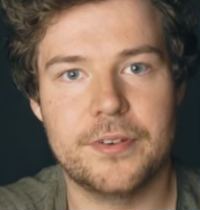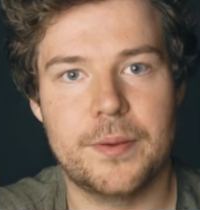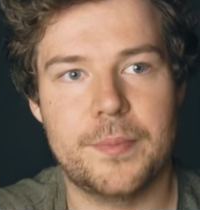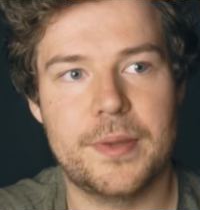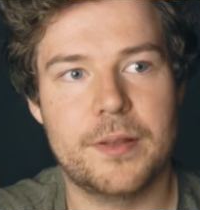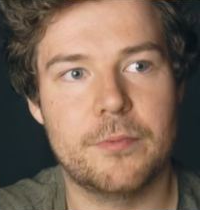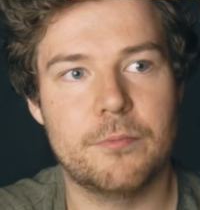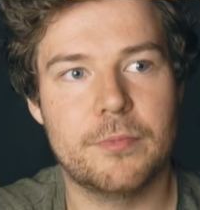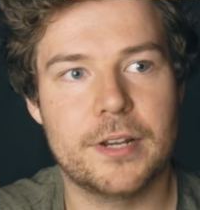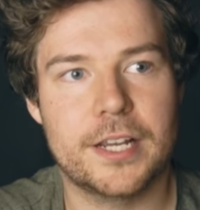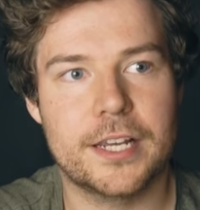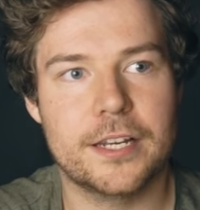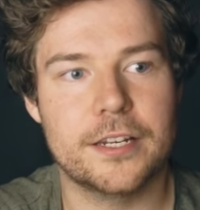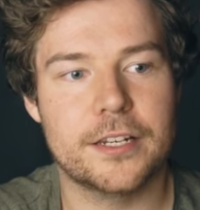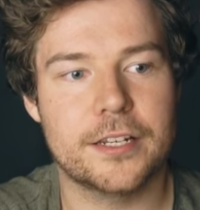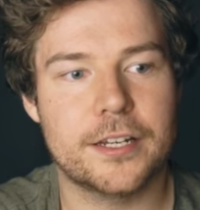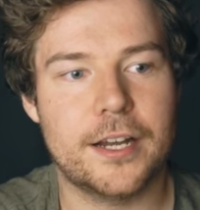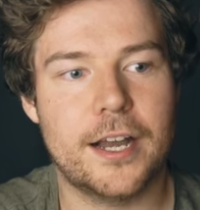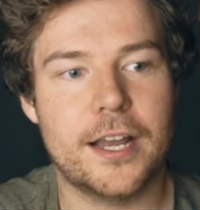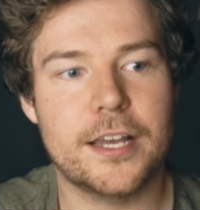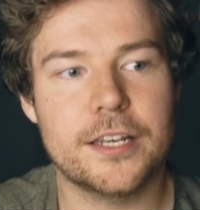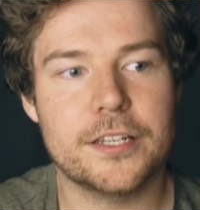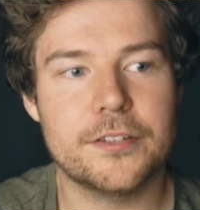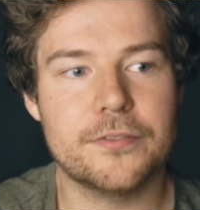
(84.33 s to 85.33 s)
I mean, we can
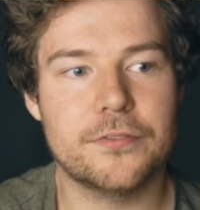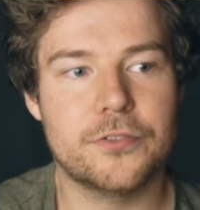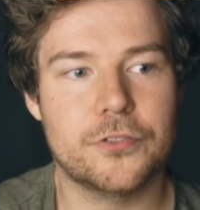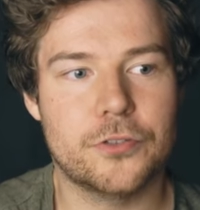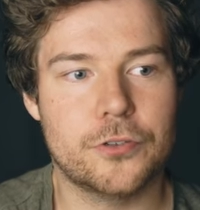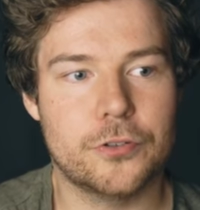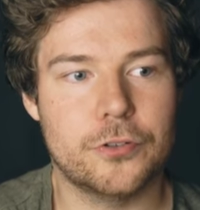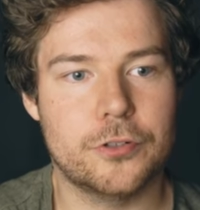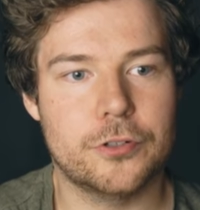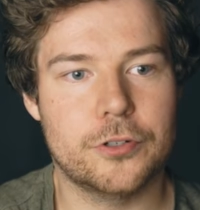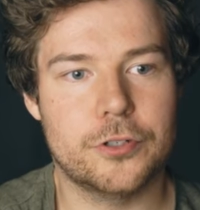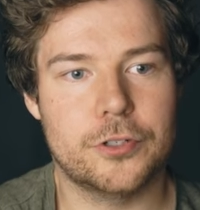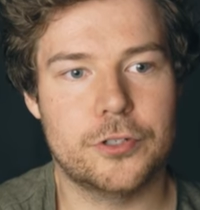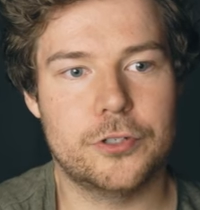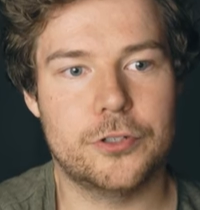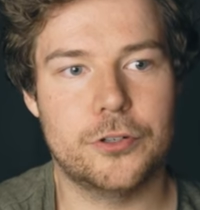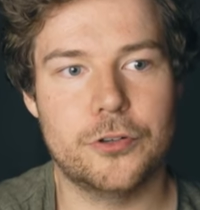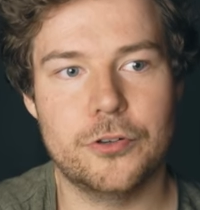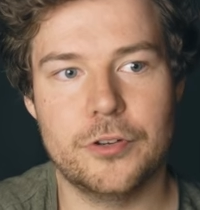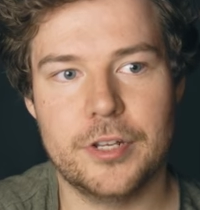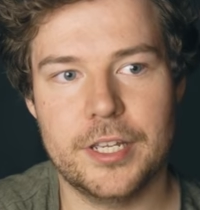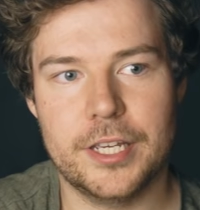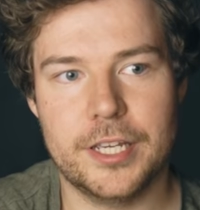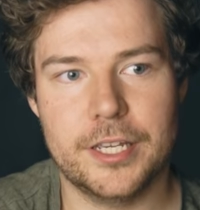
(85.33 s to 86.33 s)
kind of draw
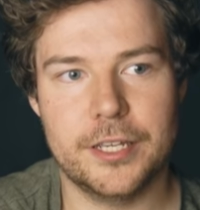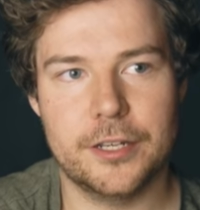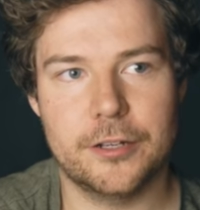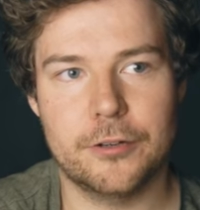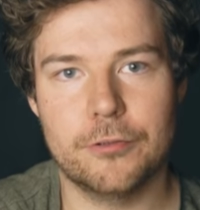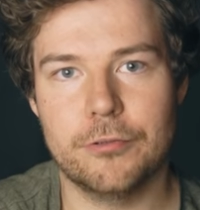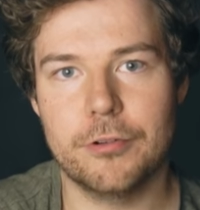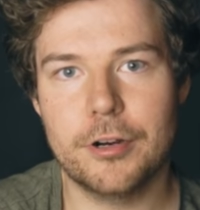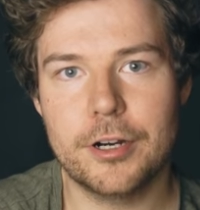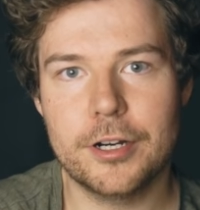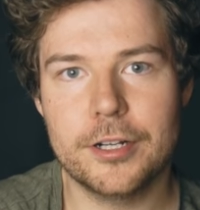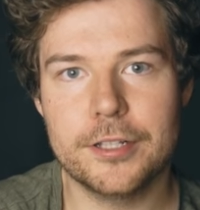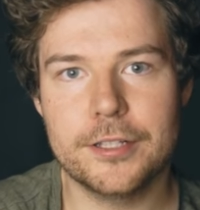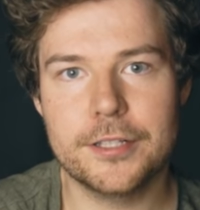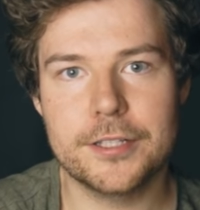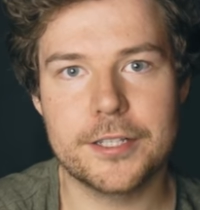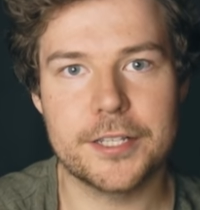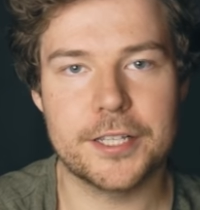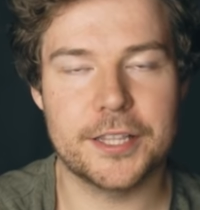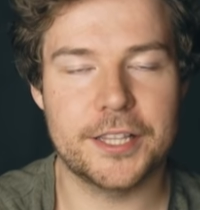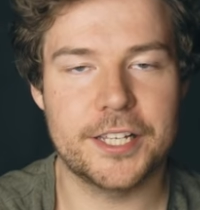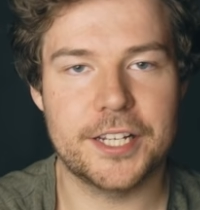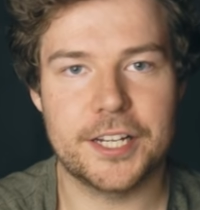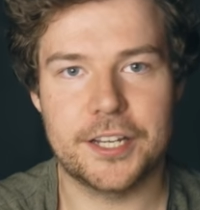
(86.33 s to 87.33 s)
2D quads
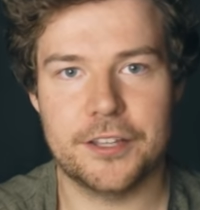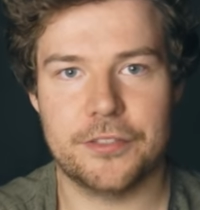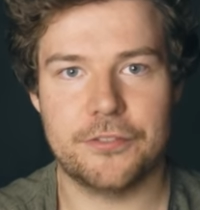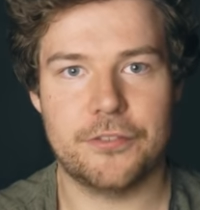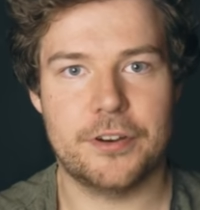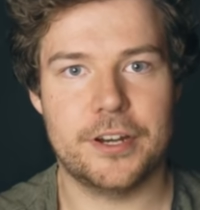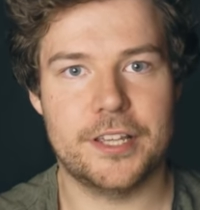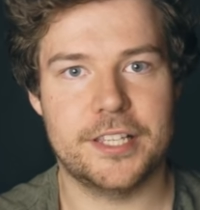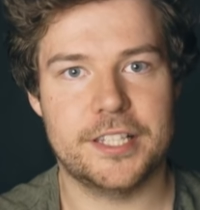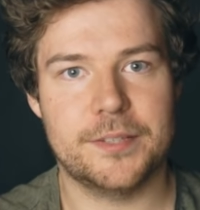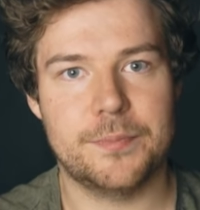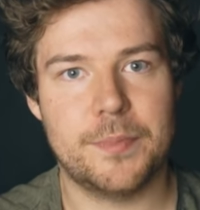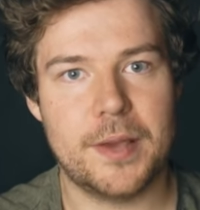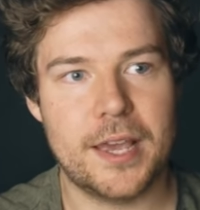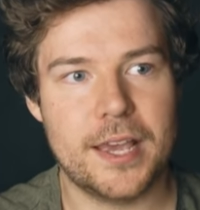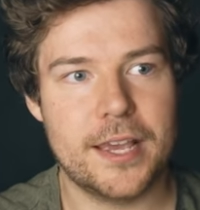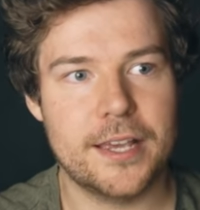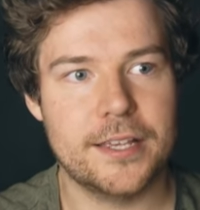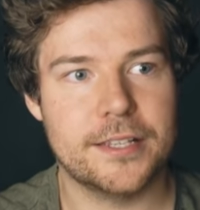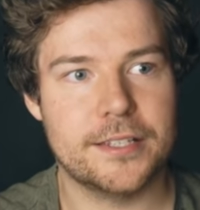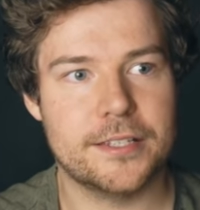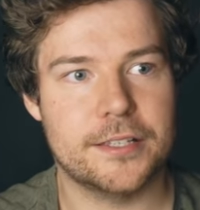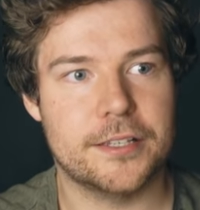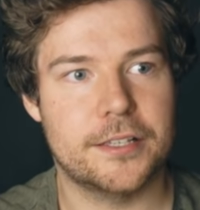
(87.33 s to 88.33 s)
in like a 3D
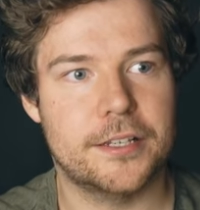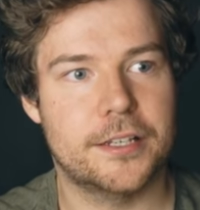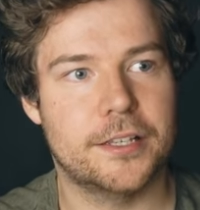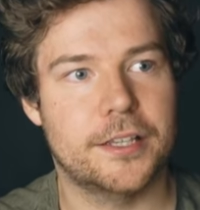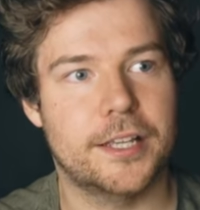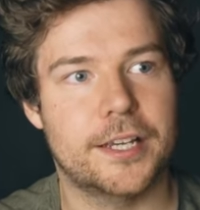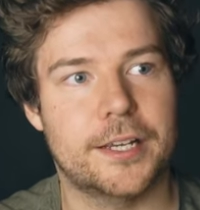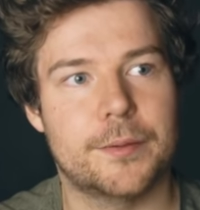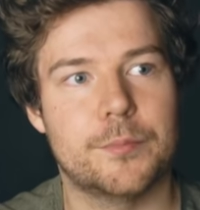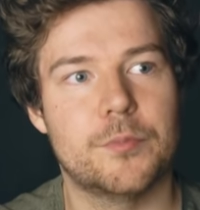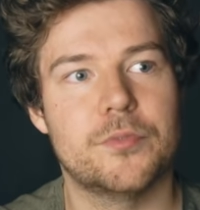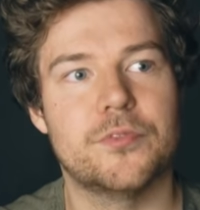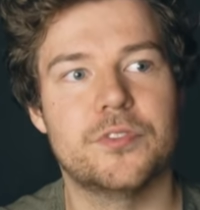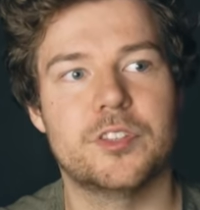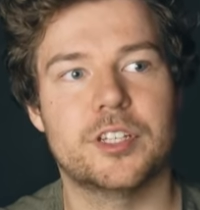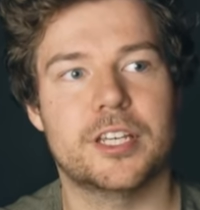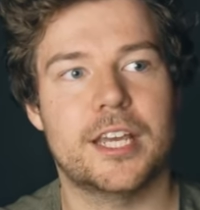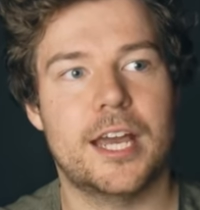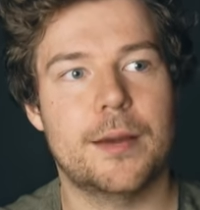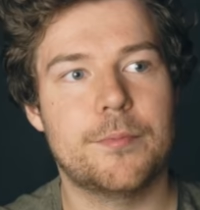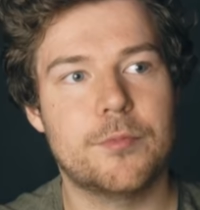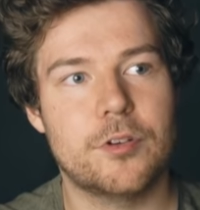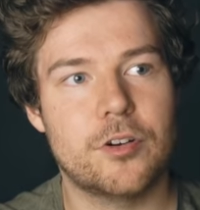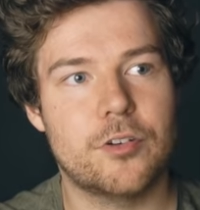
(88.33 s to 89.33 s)
space and like move the
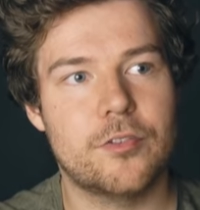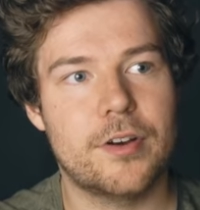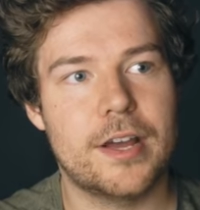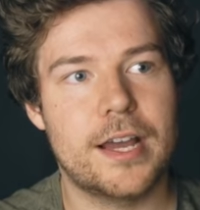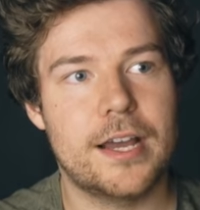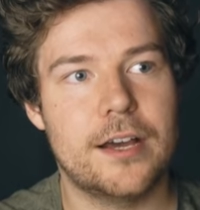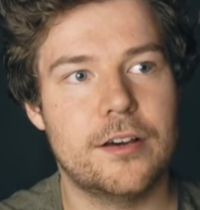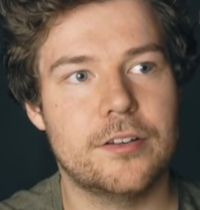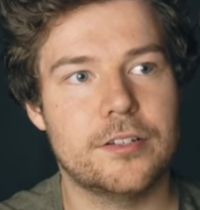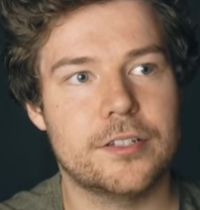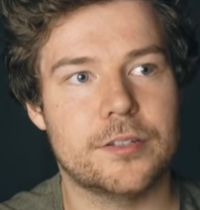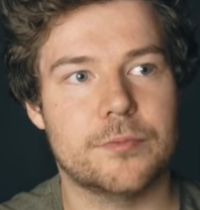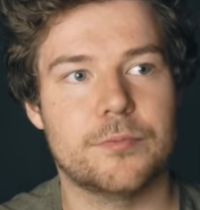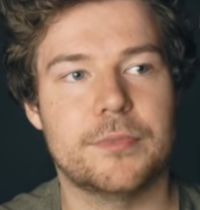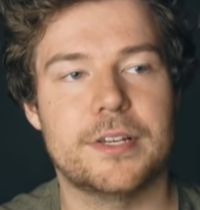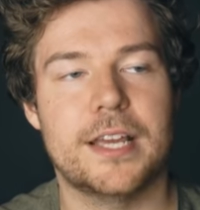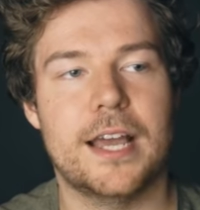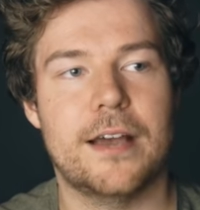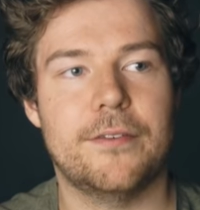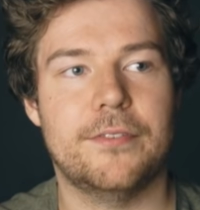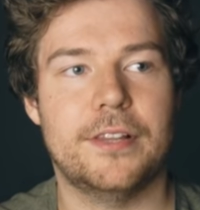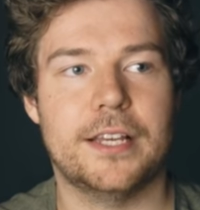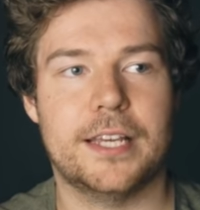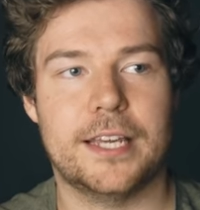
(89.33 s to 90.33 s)
camera around and we
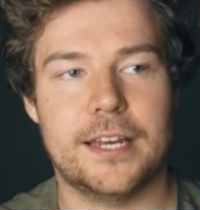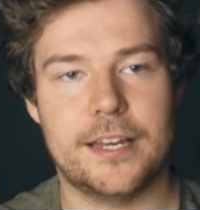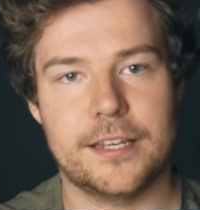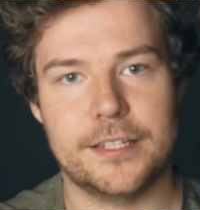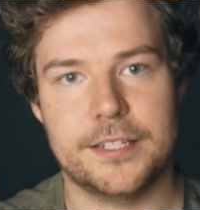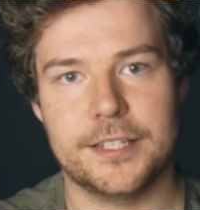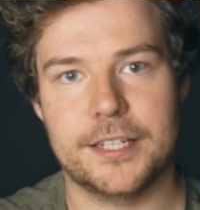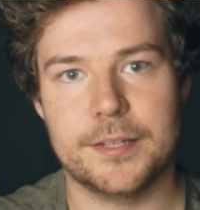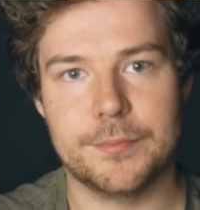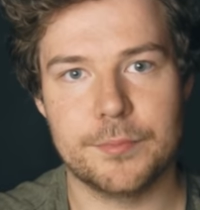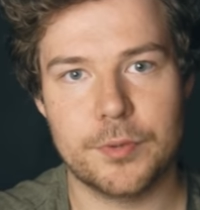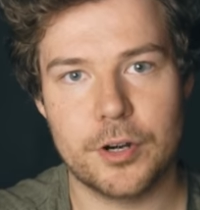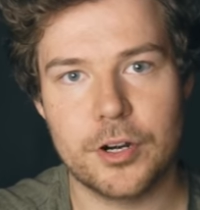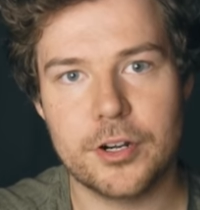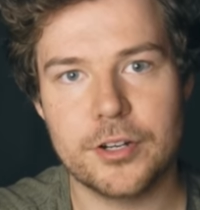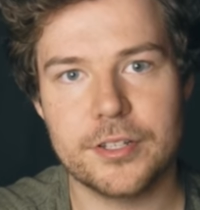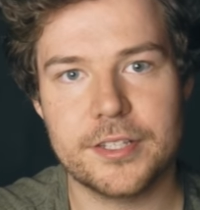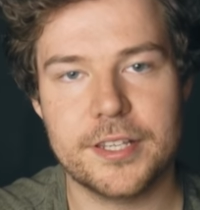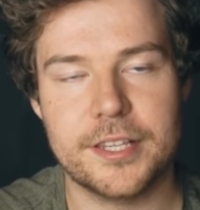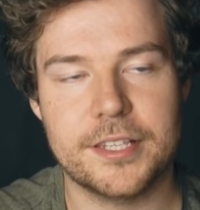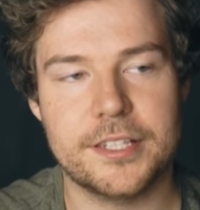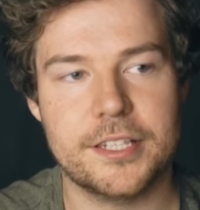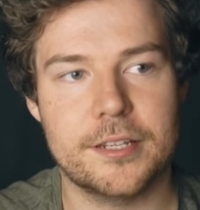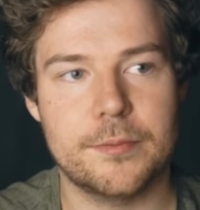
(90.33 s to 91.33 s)
have like an entity-component
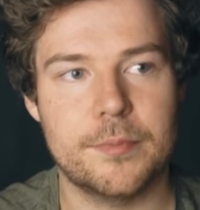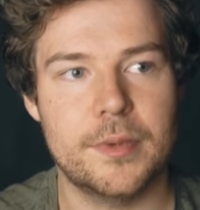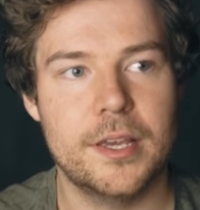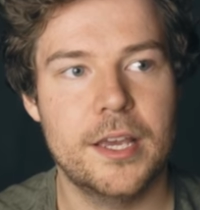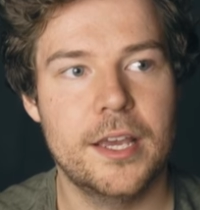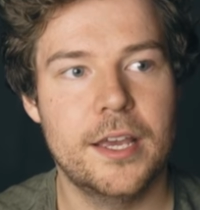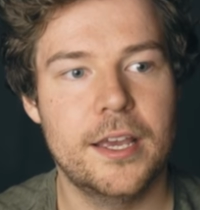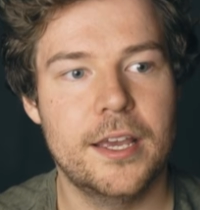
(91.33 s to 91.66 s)
system.